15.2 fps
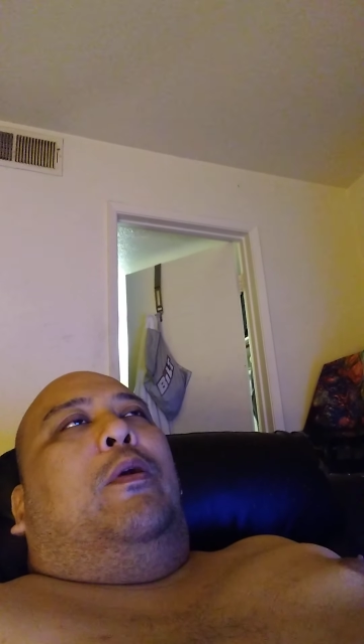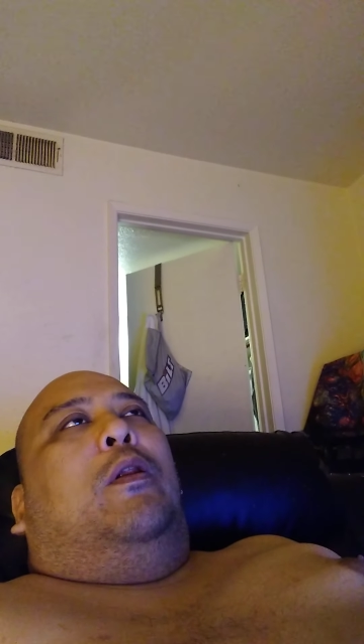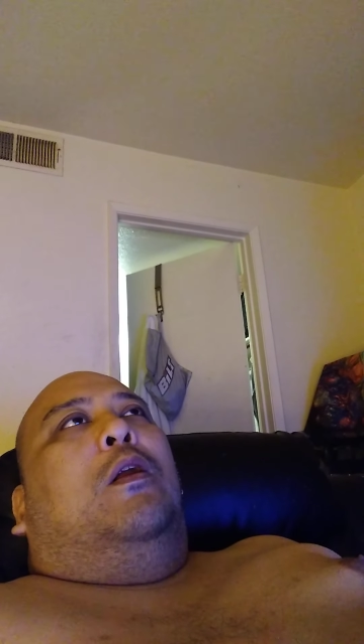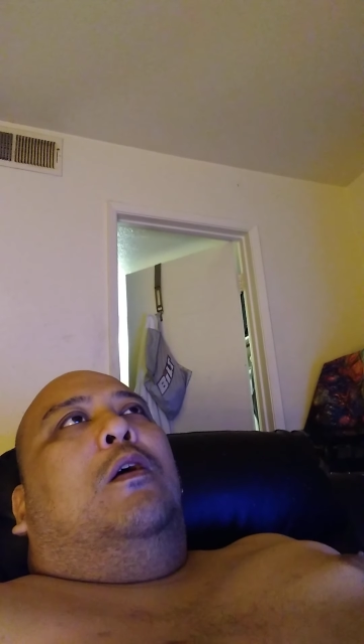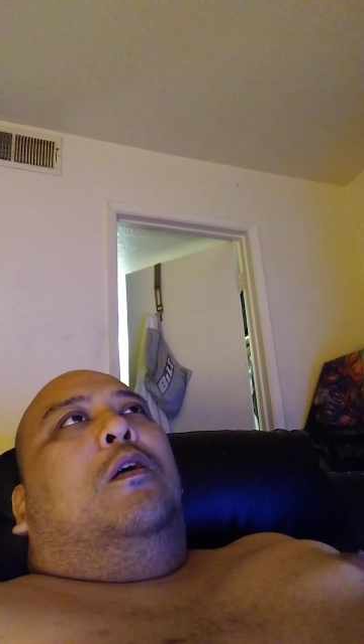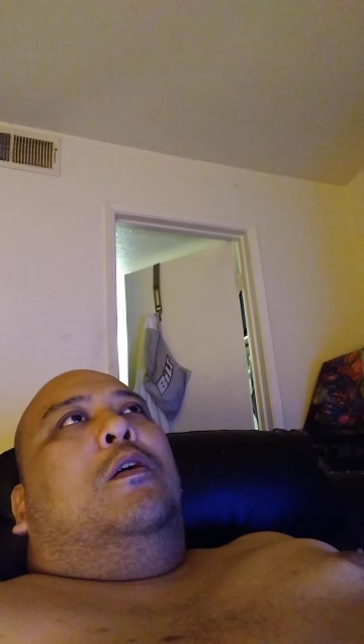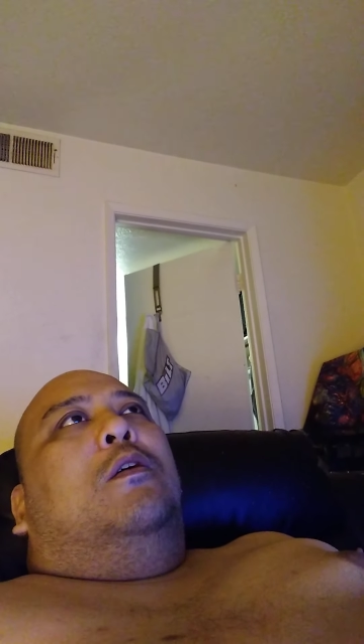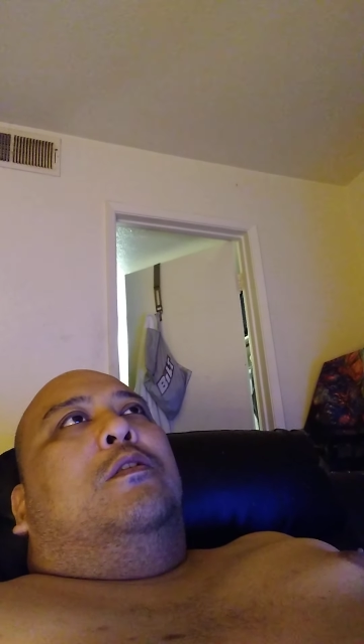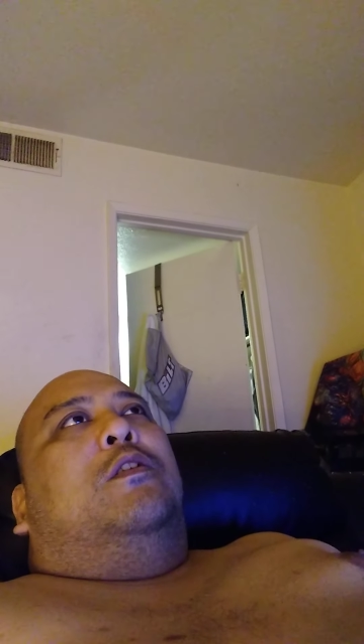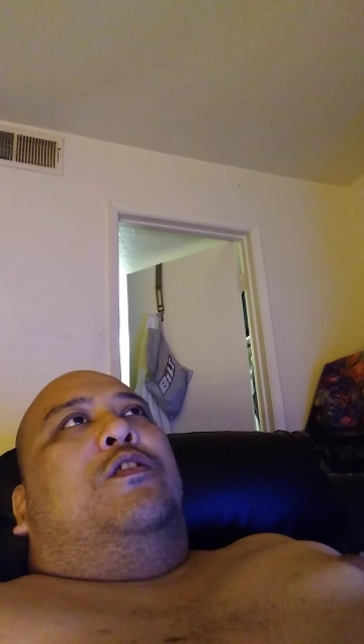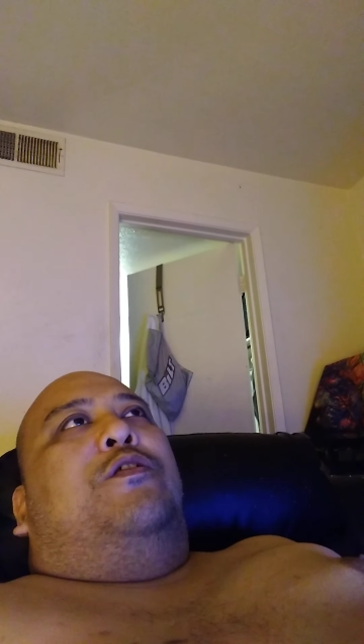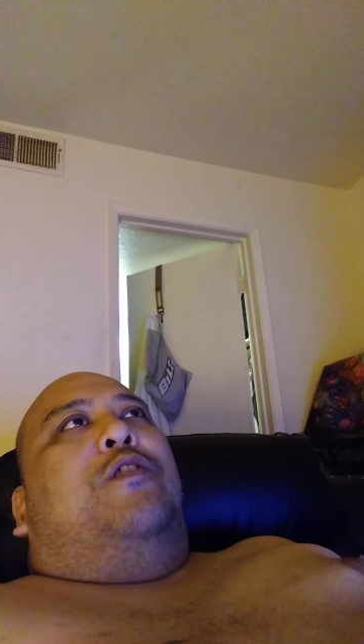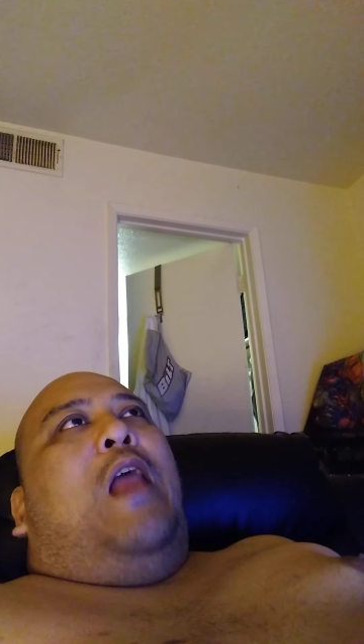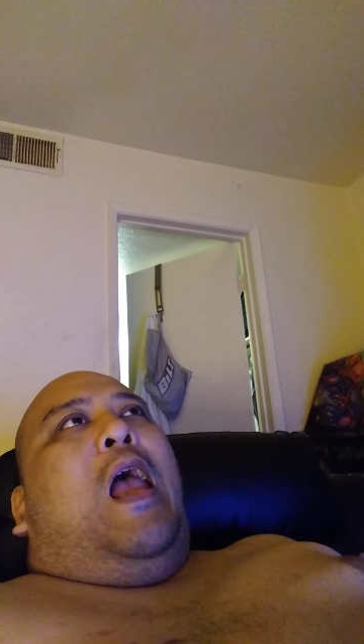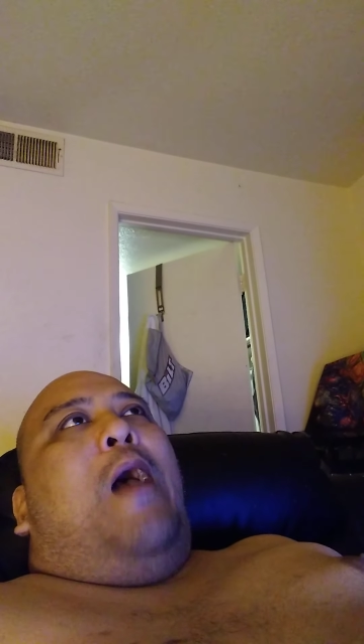but
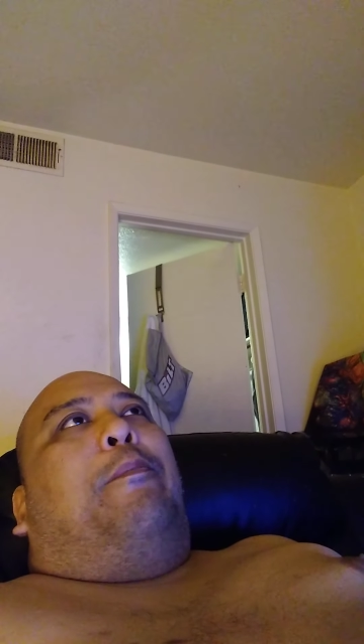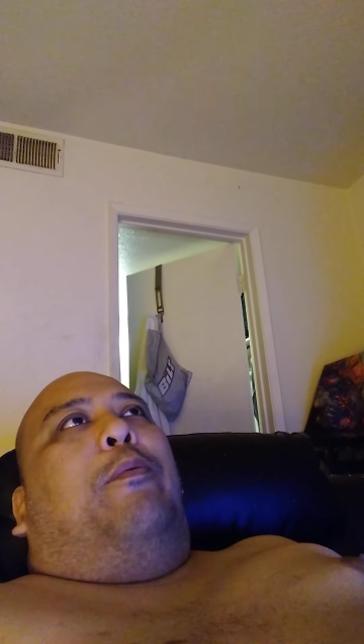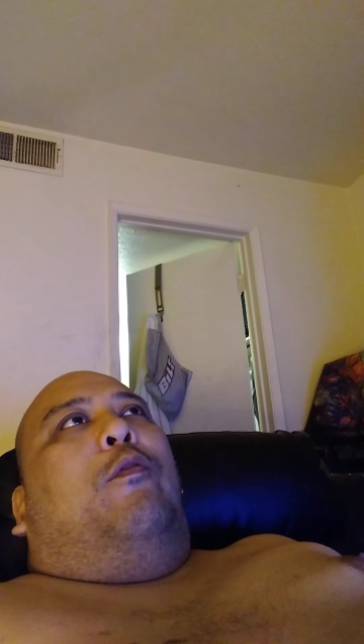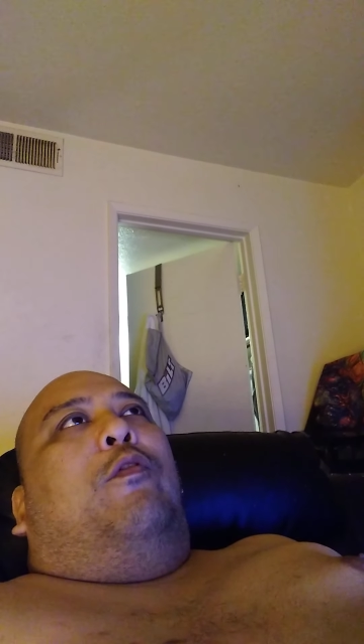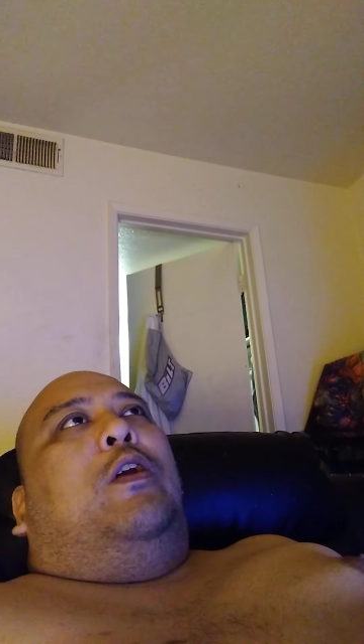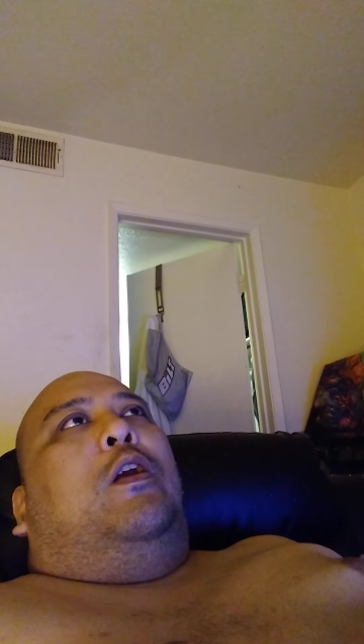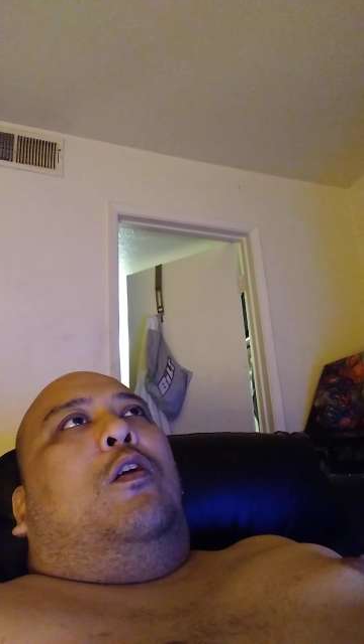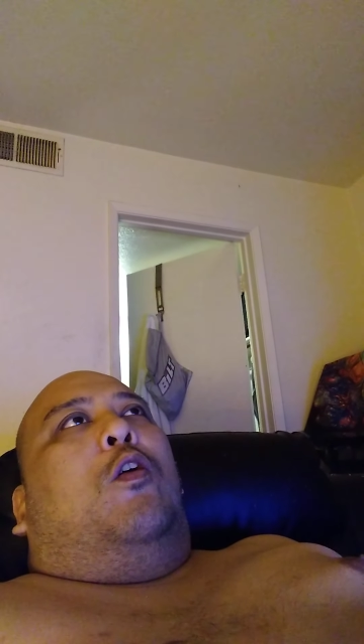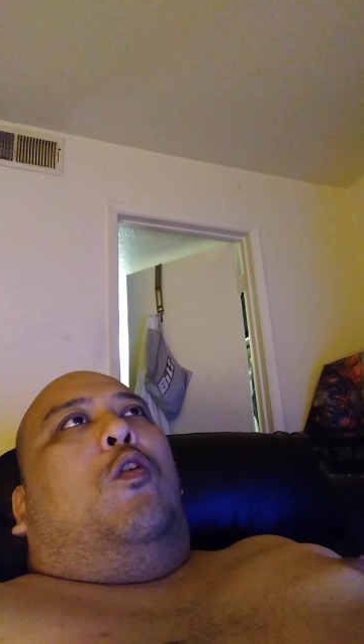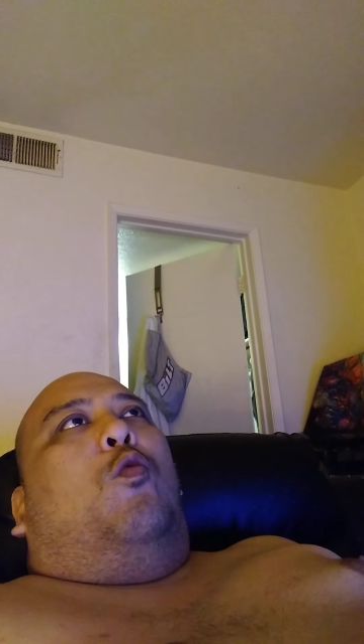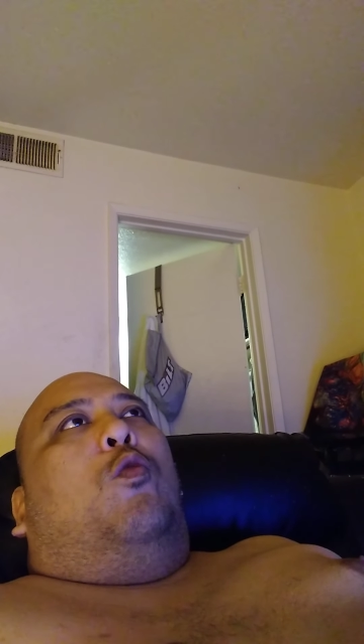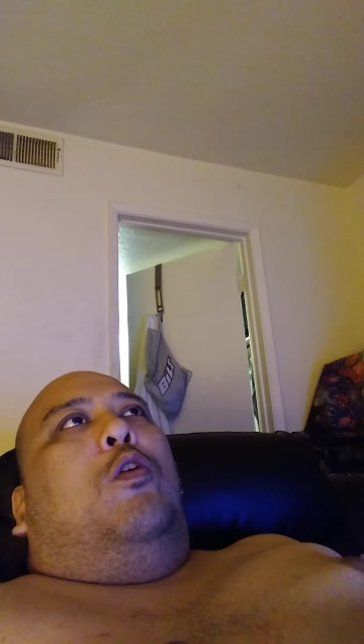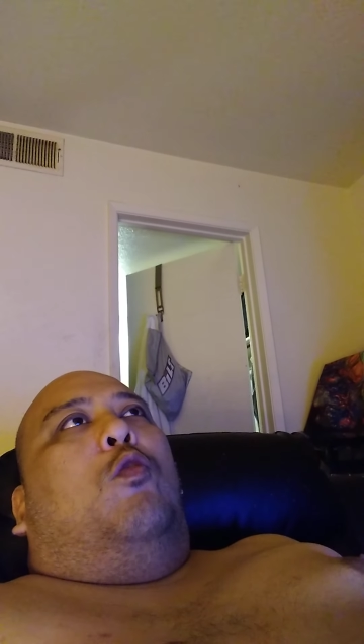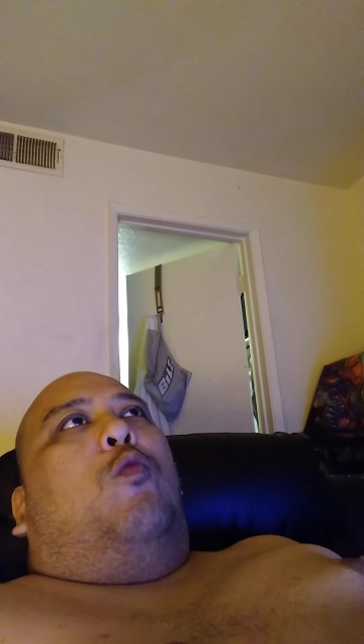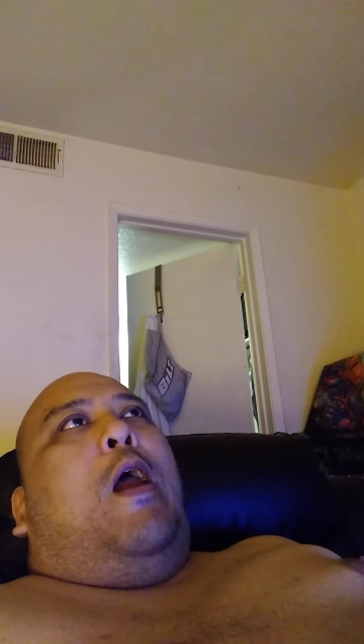there's Knapp over here, or
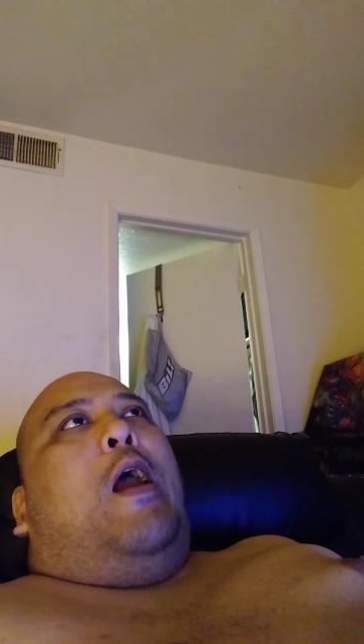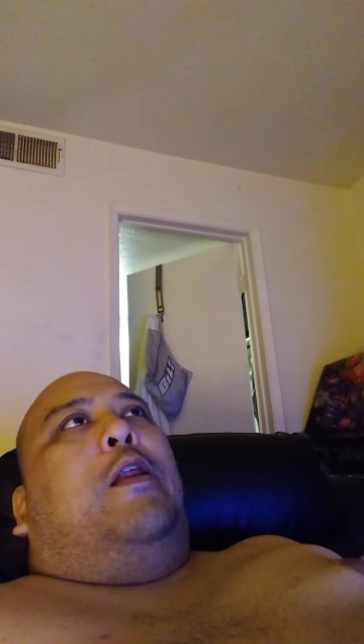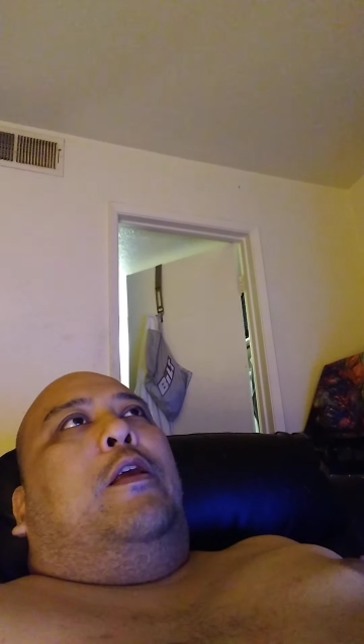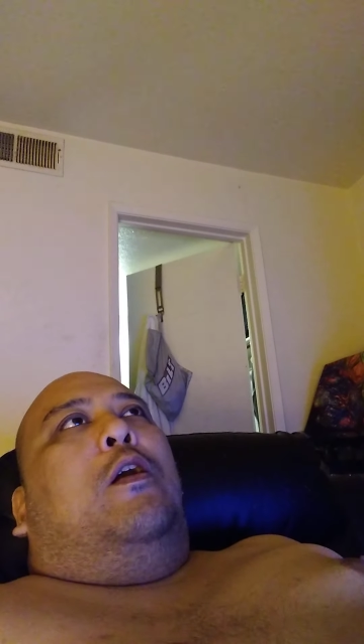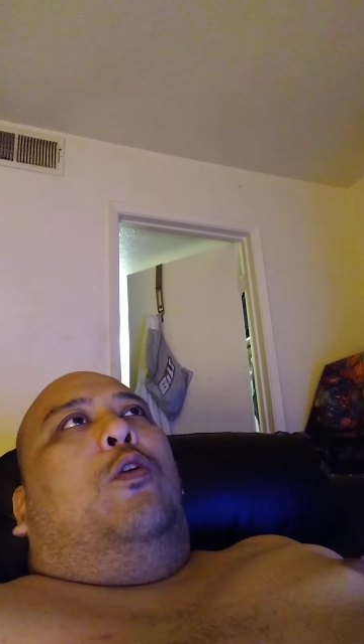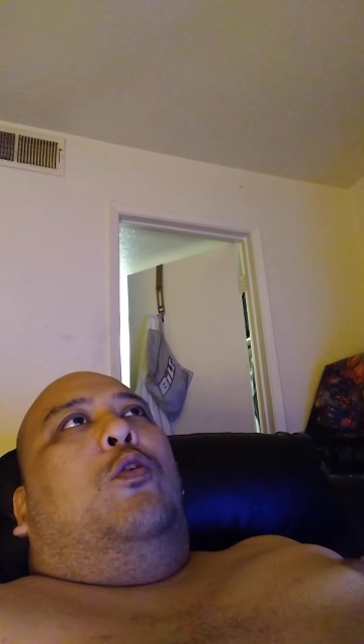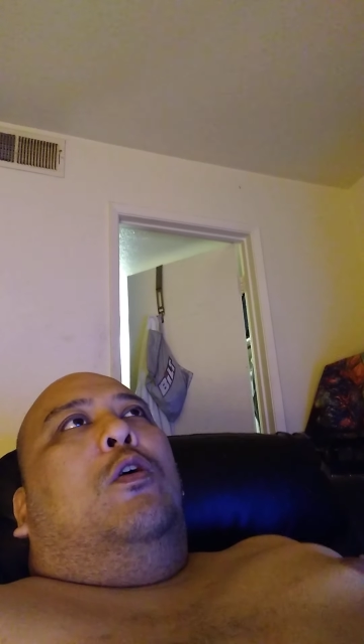Real Radio.